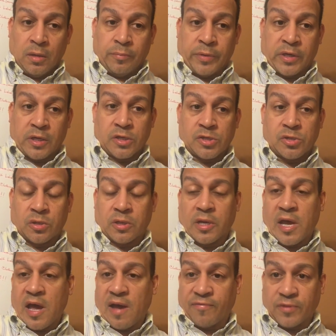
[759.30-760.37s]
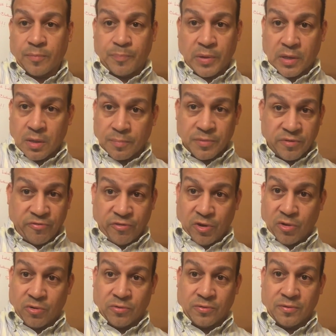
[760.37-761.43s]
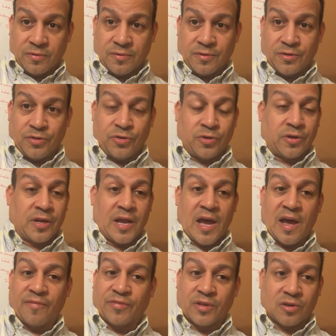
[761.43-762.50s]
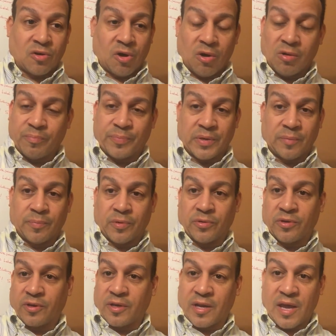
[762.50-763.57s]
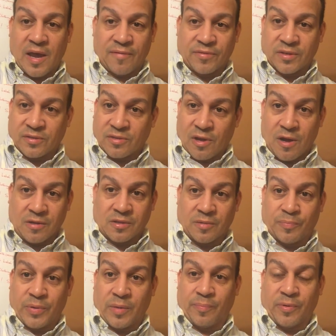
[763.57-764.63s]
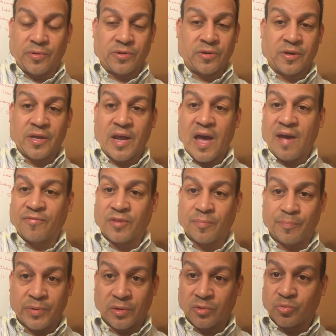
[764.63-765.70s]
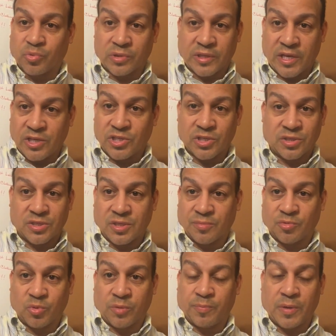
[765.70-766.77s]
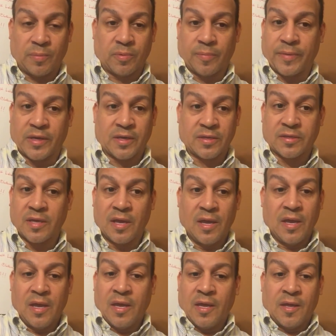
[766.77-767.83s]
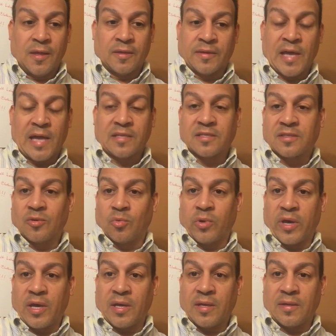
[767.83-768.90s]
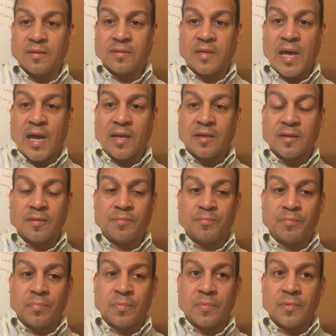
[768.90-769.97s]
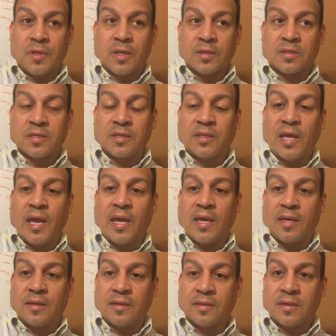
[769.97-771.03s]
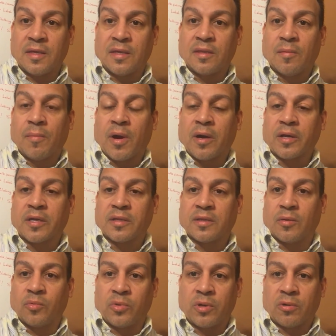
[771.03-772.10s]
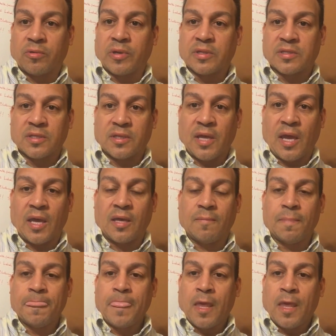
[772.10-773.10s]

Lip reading: because you're going to have to pick up the phone. You're going to have to call people. You're going to have to talk to people. You're going to have to build relationships with people, because that's the way that today, in the market that we are in today,